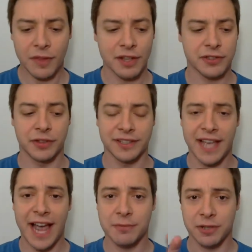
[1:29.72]
So these
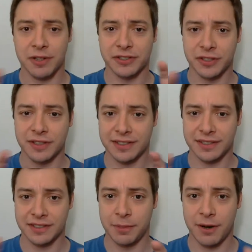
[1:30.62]
atoms are a certain
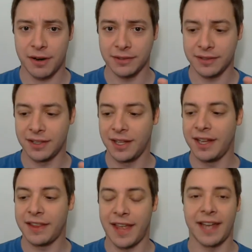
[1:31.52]
distance apart
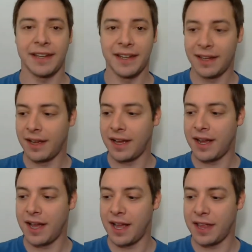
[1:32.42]
that
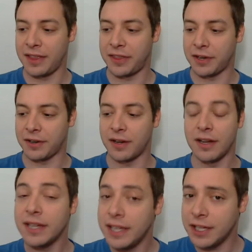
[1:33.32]
they're
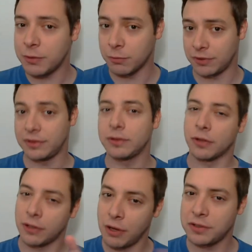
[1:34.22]
equal
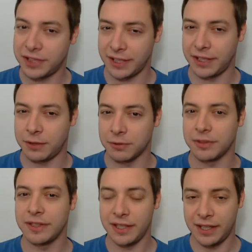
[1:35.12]
or close to
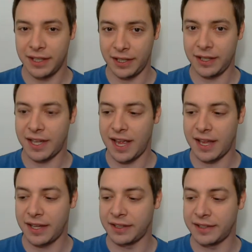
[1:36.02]
equal
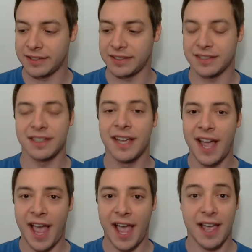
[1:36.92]
in distance
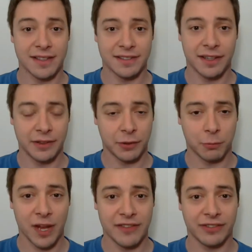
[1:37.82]
as the
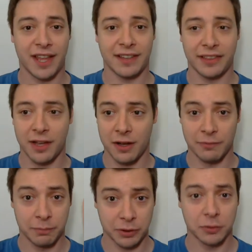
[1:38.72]
wavelength
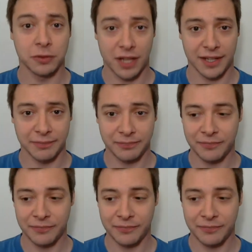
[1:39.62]
of blue light.